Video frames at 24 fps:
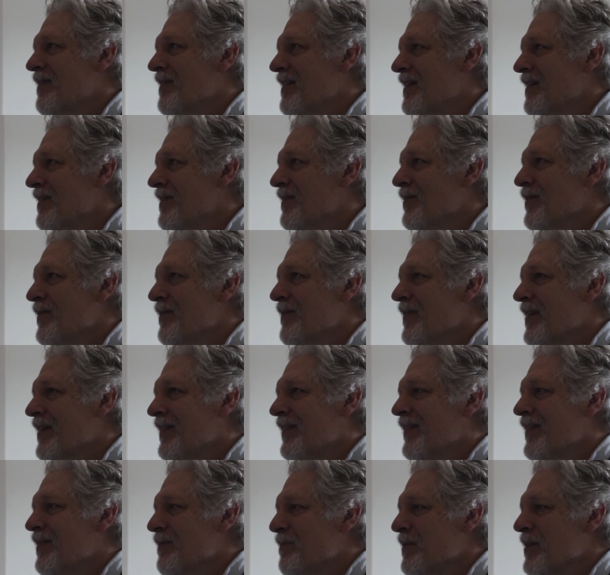These sword
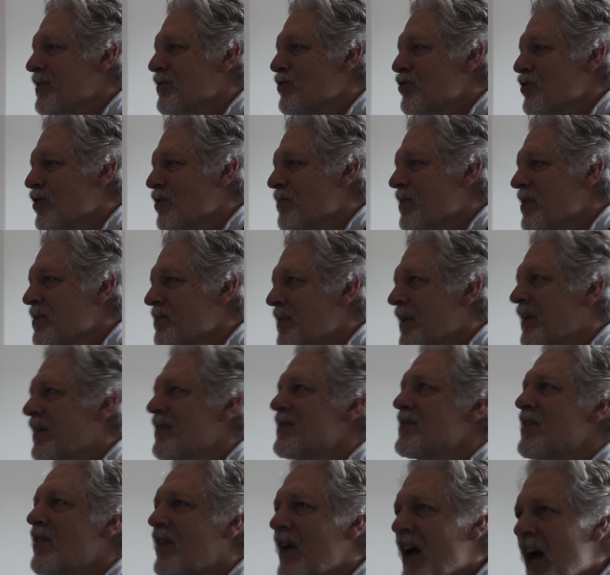fights could be so much better,
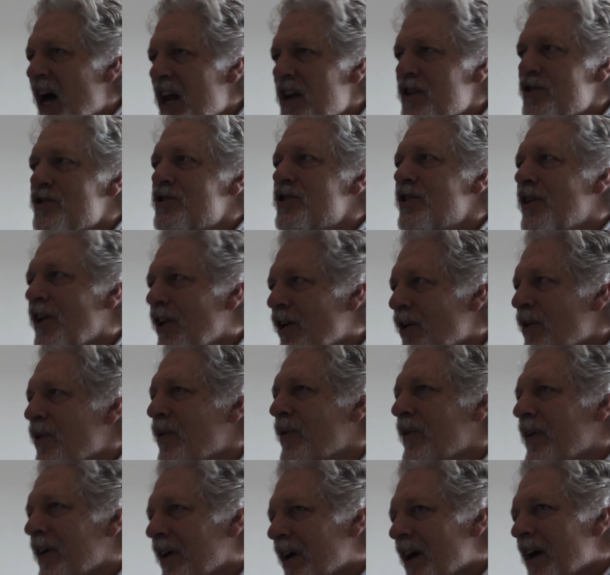because they're kind of
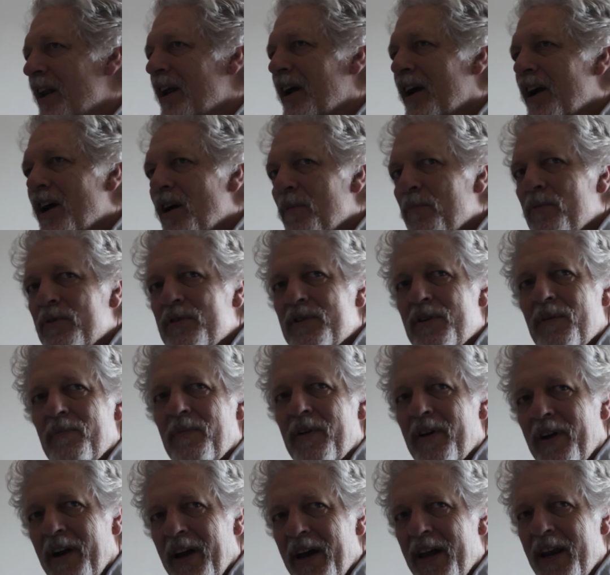slow, they're kind of cumbersome,
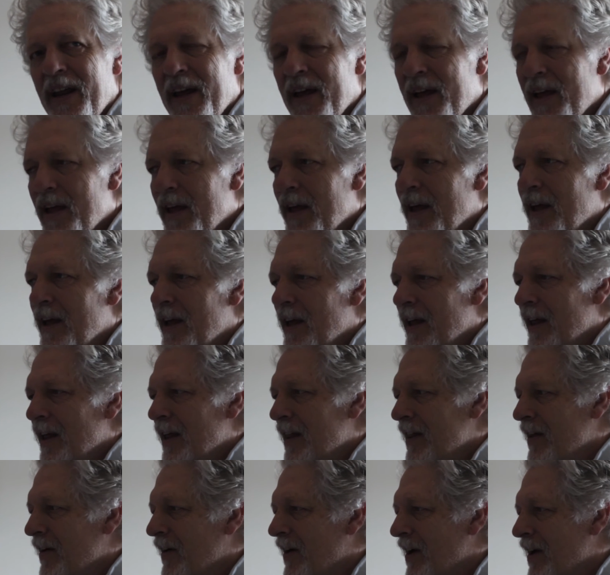they're kind of
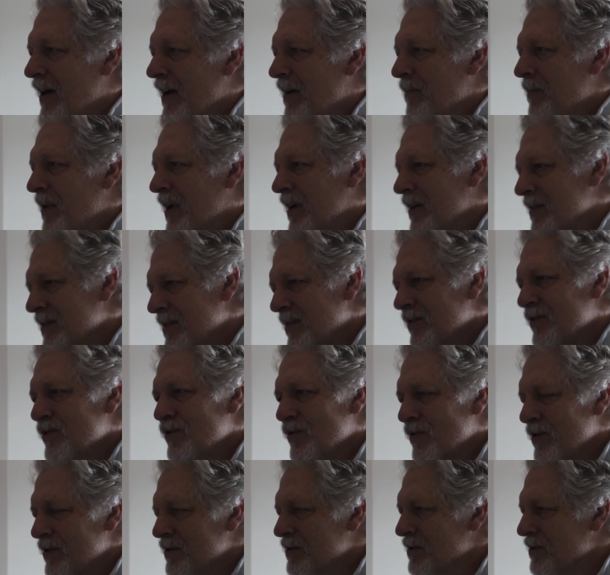because the
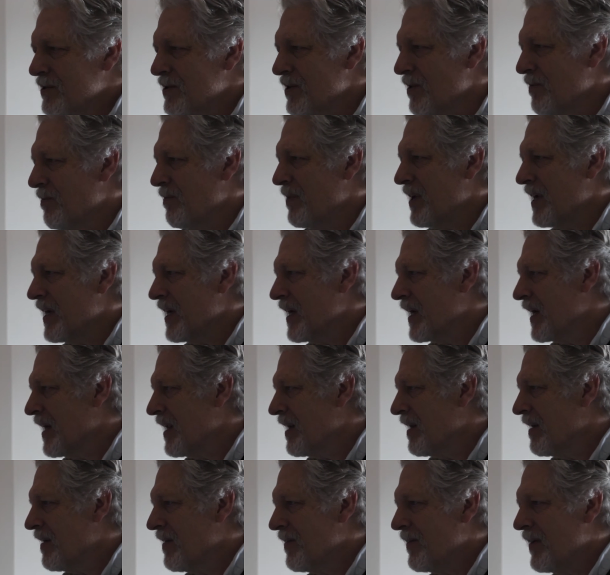swords are so
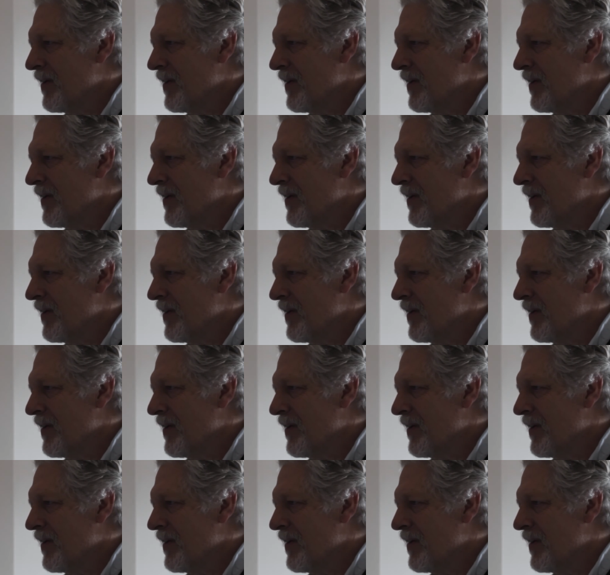big,